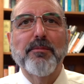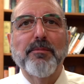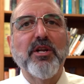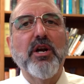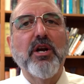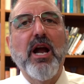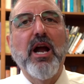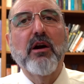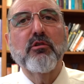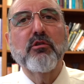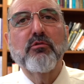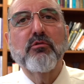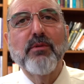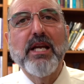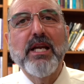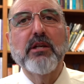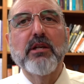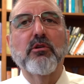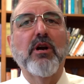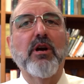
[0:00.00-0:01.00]
matter how
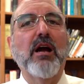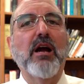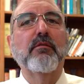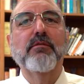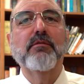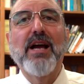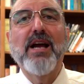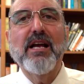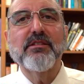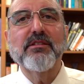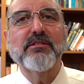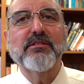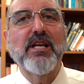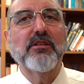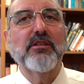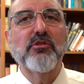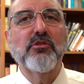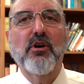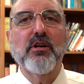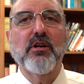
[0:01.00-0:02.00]
great or how vast
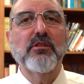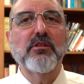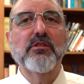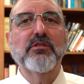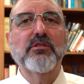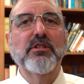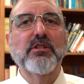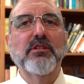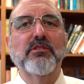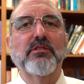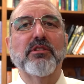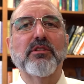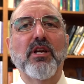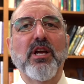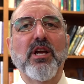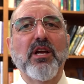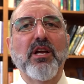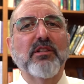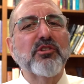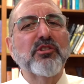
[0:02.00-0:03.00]
that darkness is.
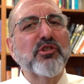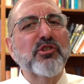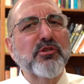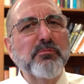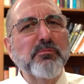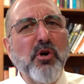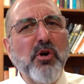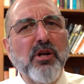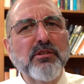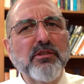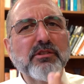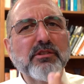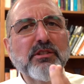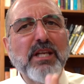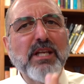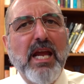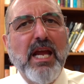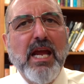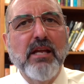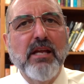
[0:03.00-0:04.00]
The smallest
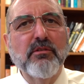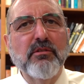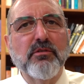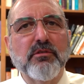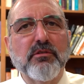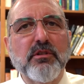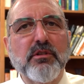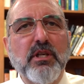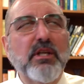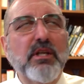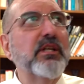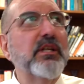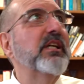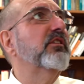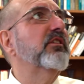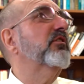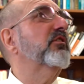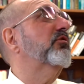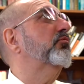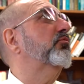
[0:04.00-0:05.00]
candle
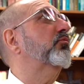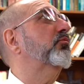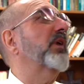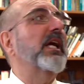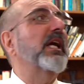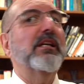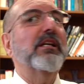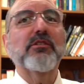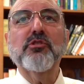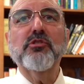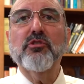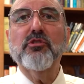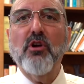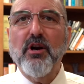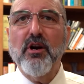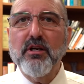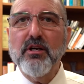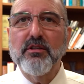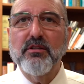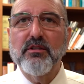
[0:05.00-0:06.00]
in the greatest
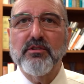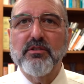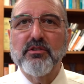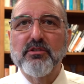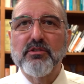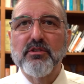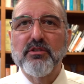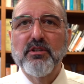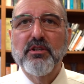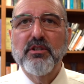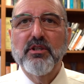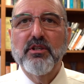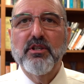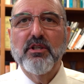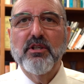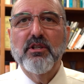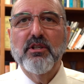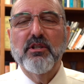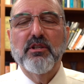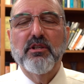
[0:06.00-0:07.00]
darkness
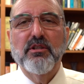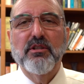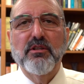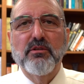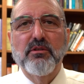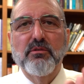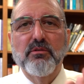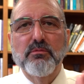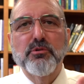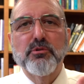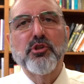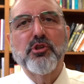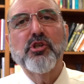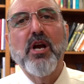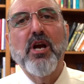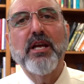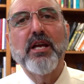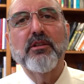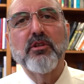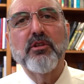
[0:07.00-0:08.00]
will
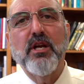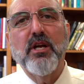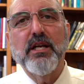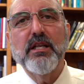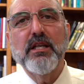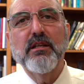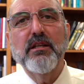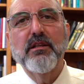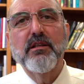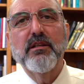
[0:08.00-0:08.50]
shine a light,